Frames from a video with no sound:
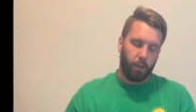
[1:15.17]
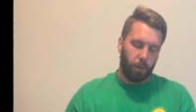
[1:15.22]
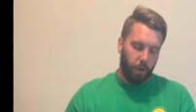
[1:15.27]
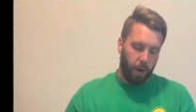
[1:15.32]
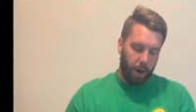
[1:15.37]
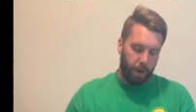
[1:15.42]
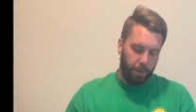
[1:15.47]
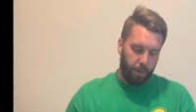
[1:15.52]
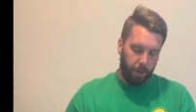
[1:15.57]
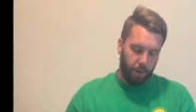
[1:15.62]

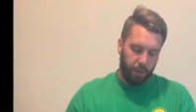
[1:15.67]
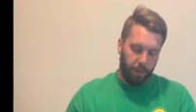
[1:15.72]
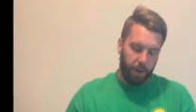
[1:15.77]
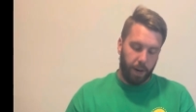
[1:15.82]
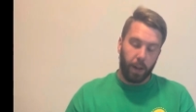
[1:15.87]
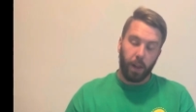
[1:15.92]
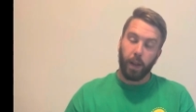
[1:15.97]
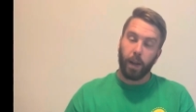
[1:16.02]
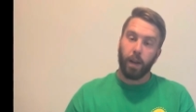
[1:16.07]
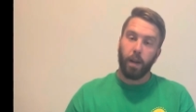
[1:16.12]
great for
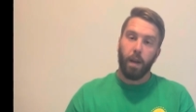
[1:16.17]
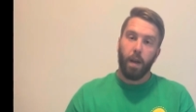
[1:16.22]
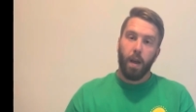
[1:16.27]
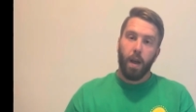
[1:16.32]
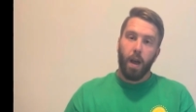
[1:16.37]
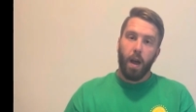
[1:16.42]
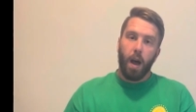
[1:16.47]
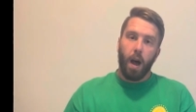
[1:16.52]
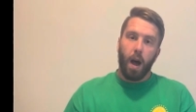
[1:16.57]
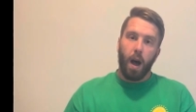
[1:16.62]
feeling
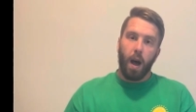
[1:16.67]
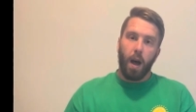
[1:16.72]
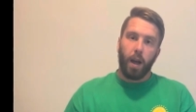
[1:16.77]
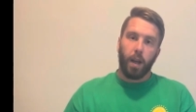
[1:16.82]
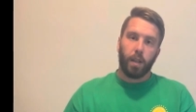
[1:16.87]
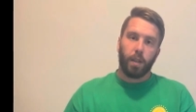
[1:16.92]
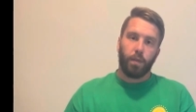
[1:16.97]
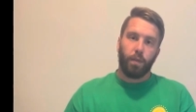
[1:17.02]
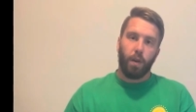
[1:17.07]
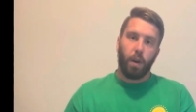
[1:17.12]

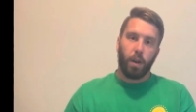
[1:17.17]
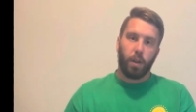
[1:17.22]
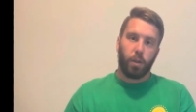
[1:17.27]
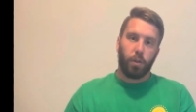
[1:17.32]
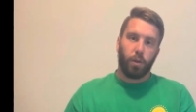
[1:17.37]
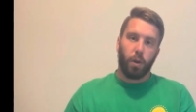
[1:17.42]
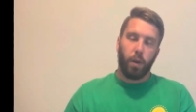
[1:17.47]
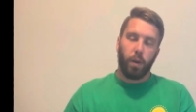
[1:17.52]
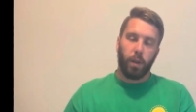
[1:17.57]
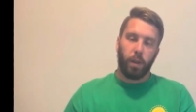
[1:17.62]
as far as
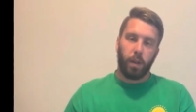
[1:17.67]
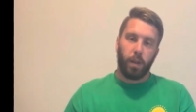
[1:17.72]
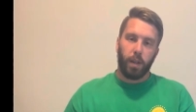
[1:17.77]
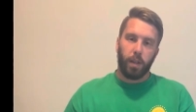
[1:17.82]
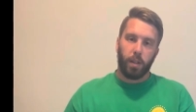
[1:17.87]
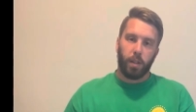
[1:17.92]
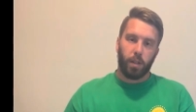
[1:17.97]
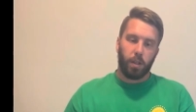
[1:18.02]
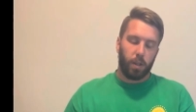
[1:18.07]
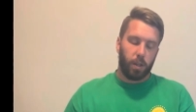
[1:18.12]
throwing the
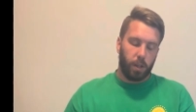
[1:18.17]
disc